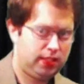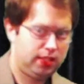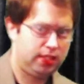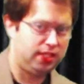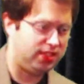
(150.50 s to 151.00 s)

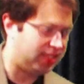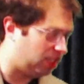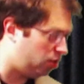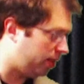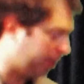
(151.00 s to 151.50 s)

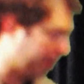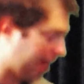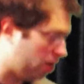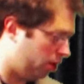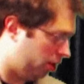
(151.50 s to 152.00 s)
Continuing
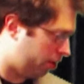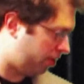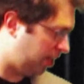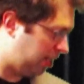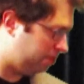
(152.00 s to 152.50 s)
our
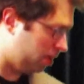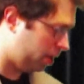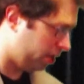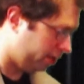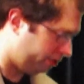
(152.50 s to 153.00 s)
theme of